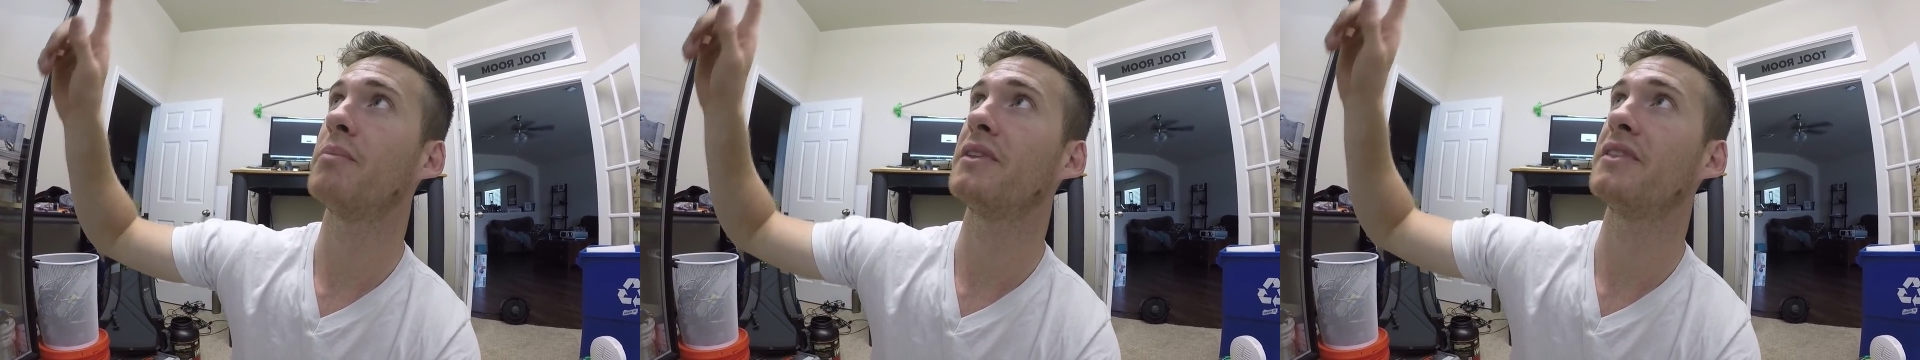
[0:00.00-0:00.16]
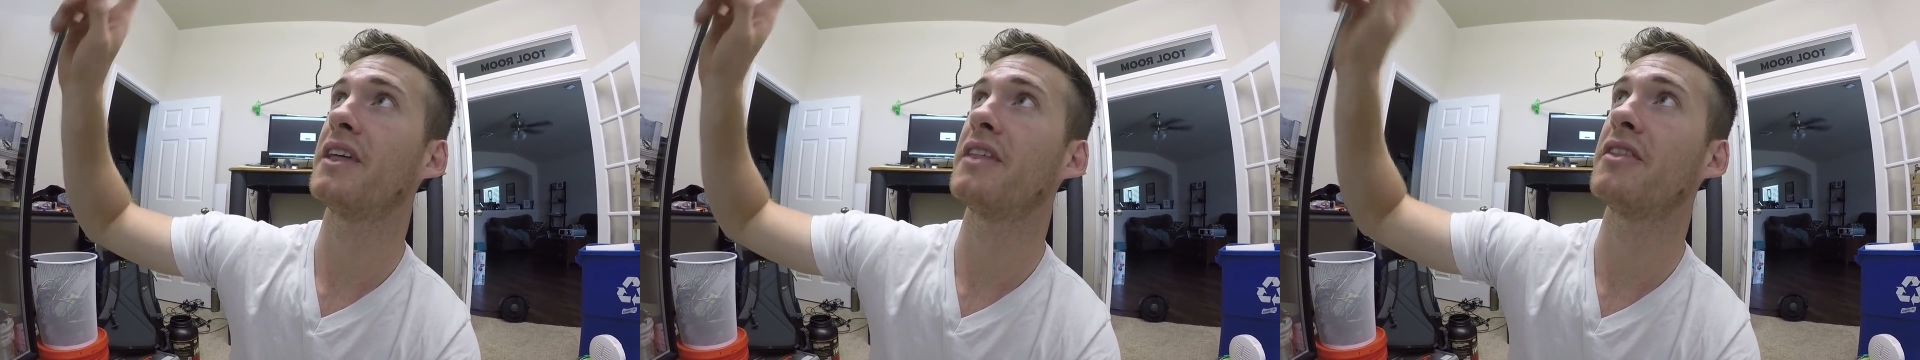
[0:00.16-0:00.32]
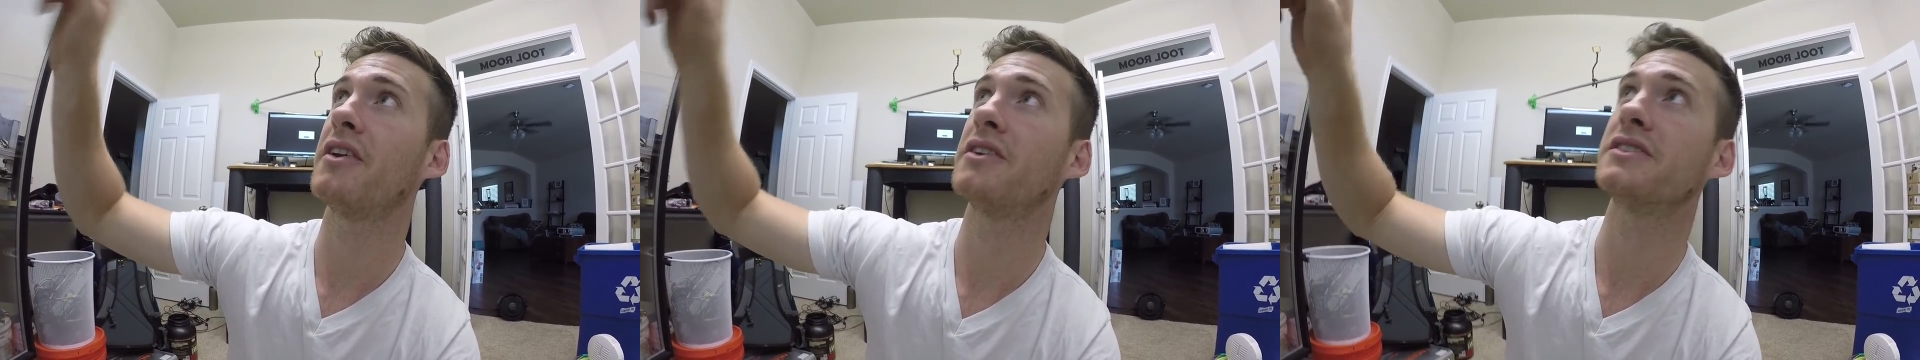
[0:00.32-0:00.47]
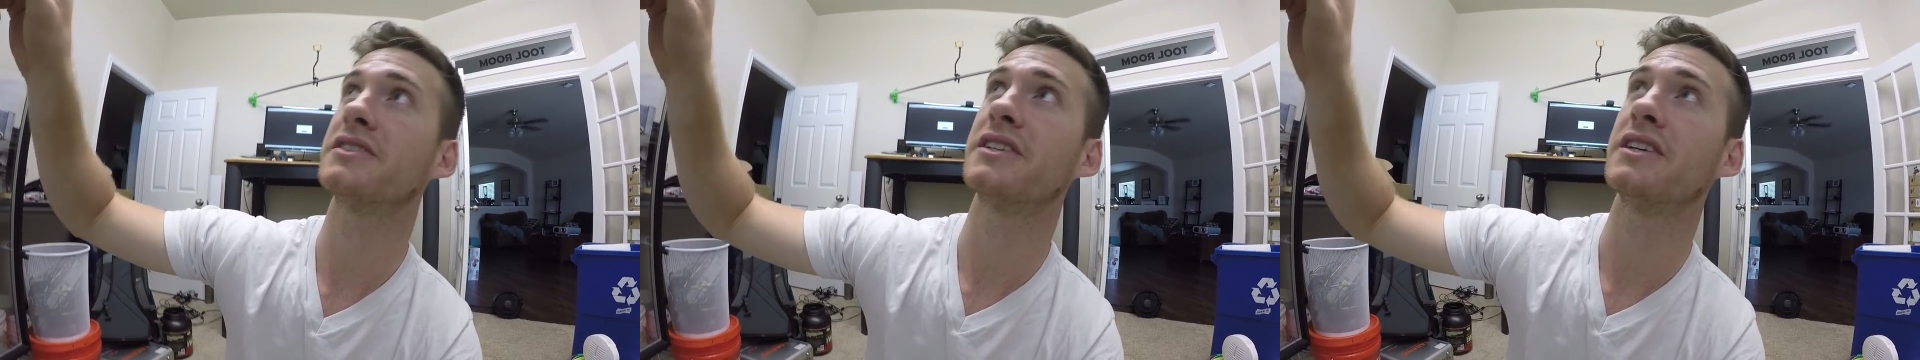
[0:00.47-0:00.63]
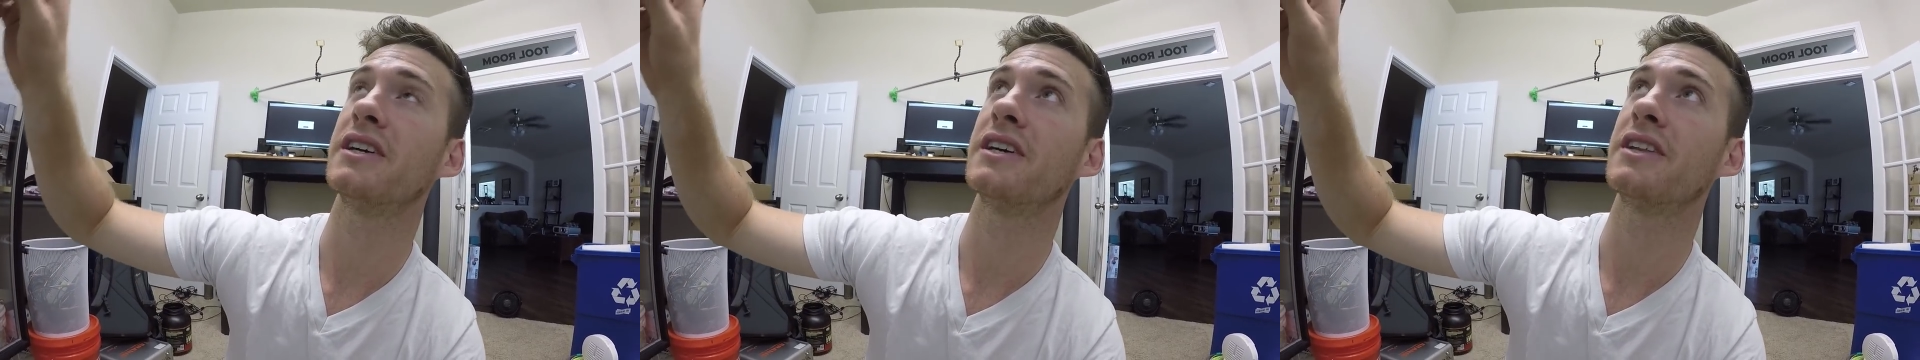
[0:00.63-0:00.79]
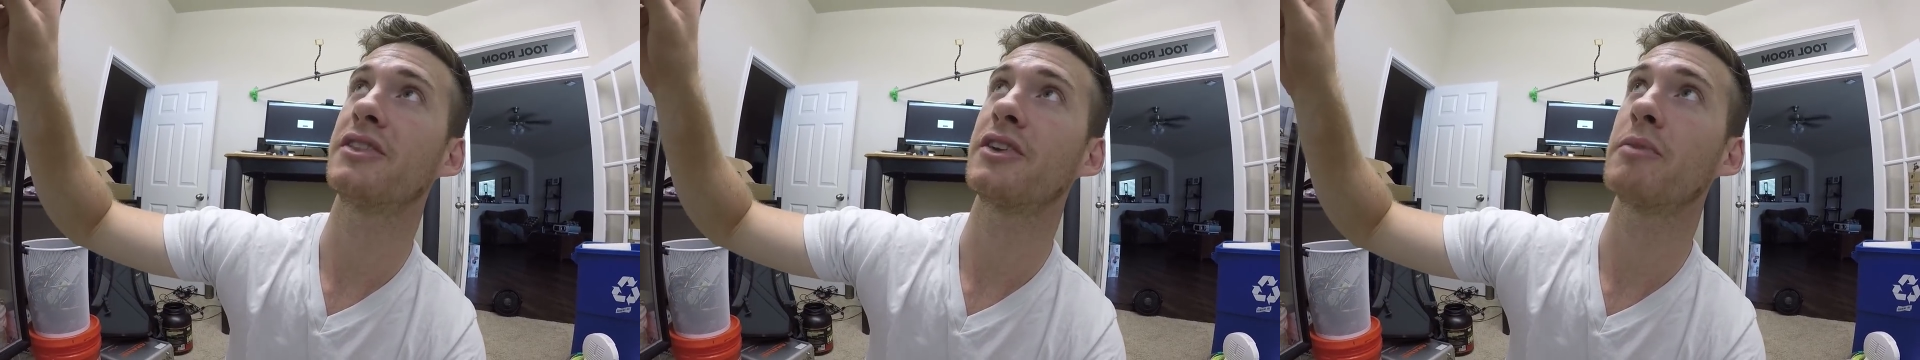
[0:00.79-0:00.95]
but then there's
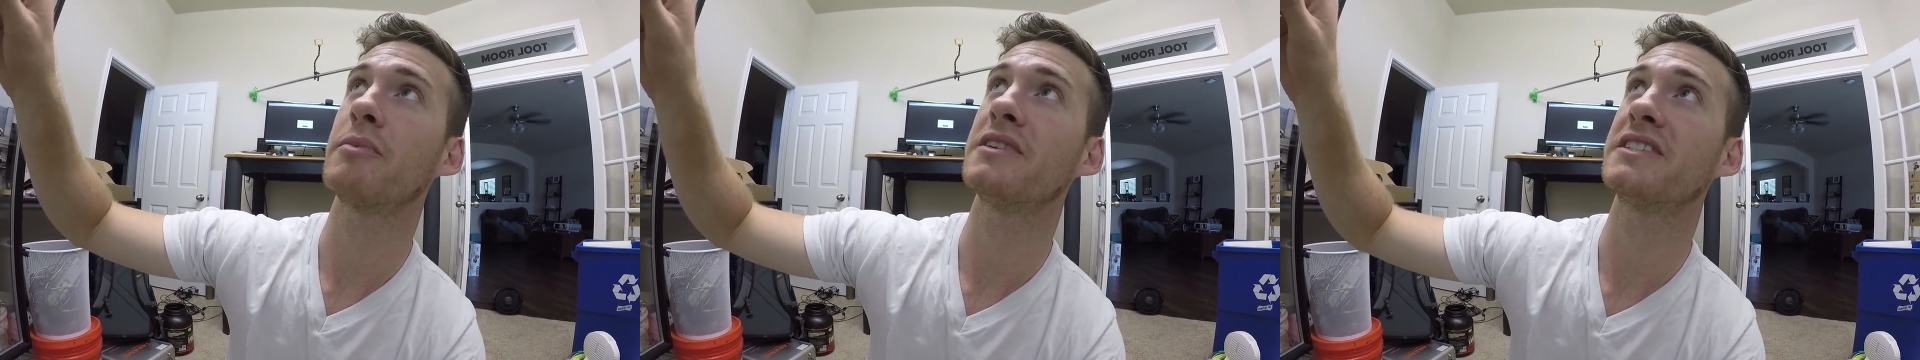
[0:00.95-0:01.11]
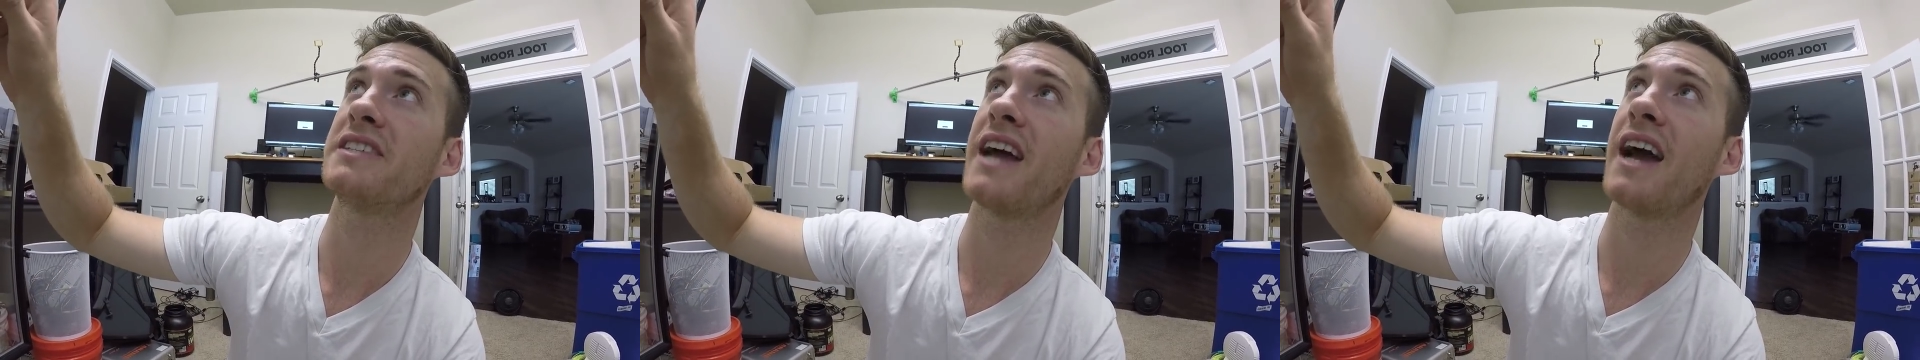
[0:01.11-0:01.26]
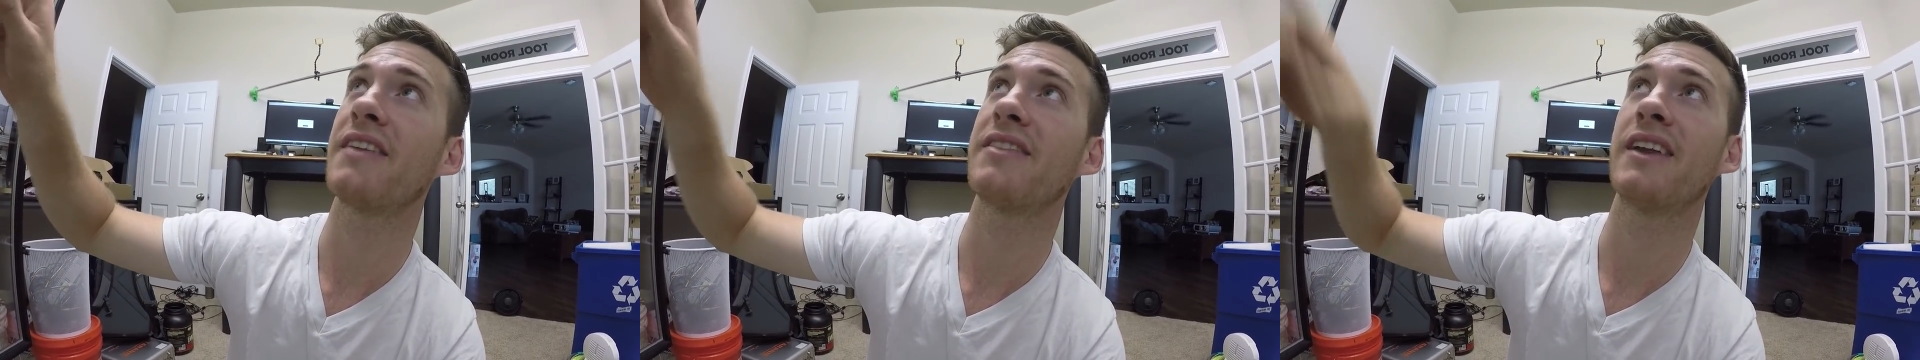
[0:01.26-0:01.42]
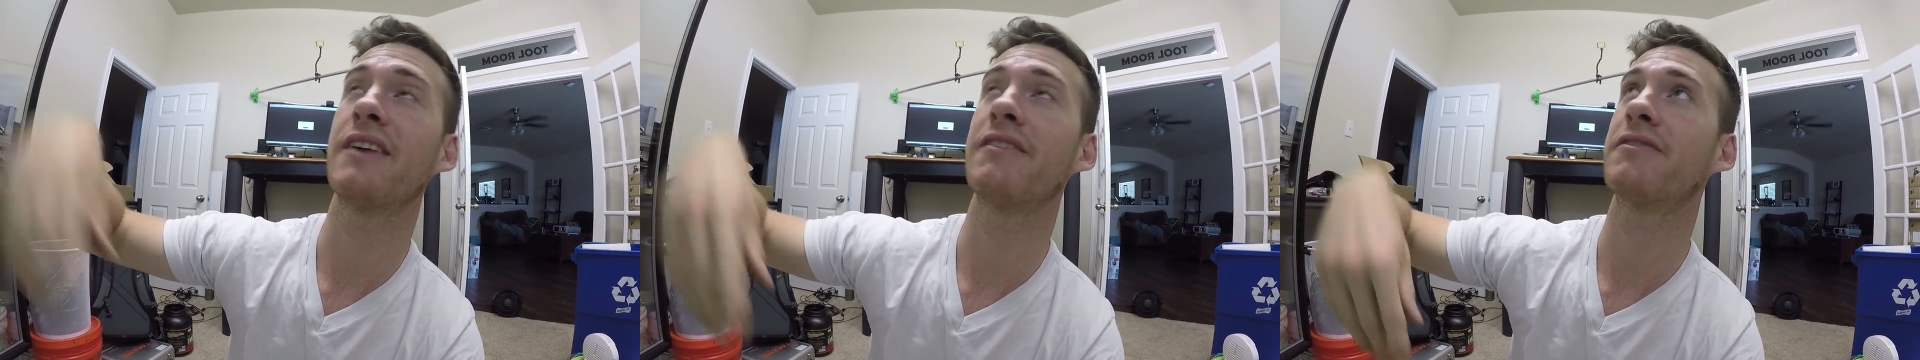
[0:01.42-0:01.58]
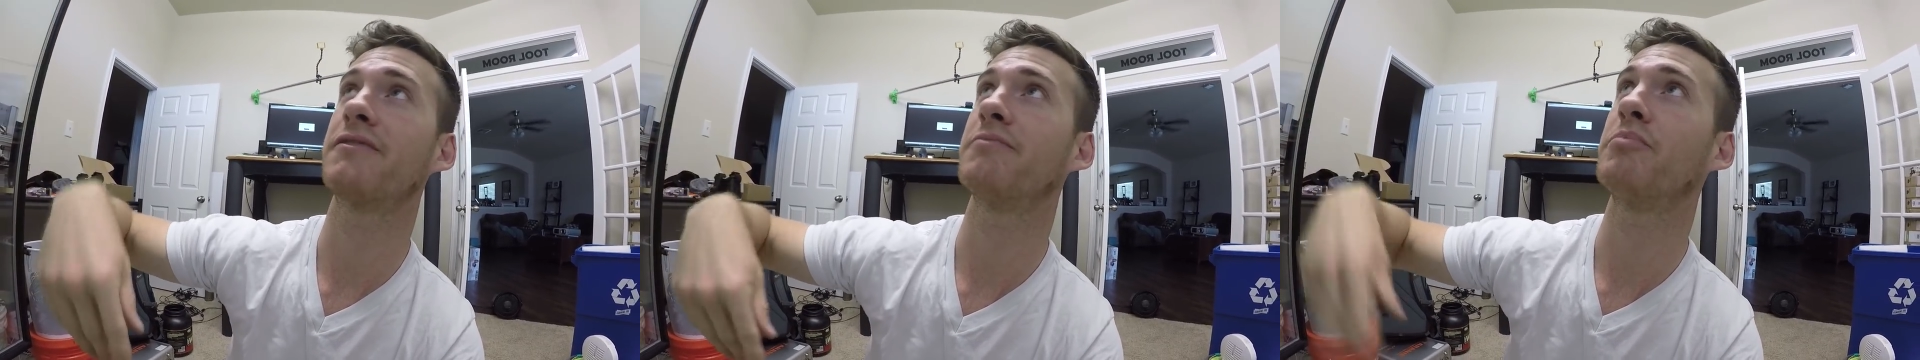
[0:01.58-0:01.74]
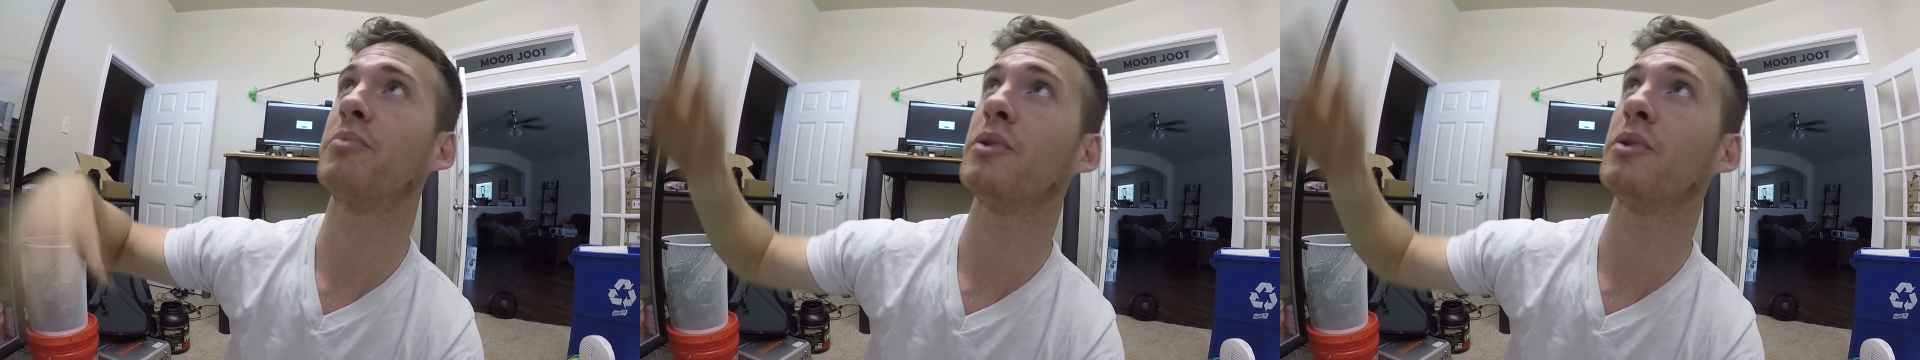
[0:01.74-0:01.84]
the thermostat that I've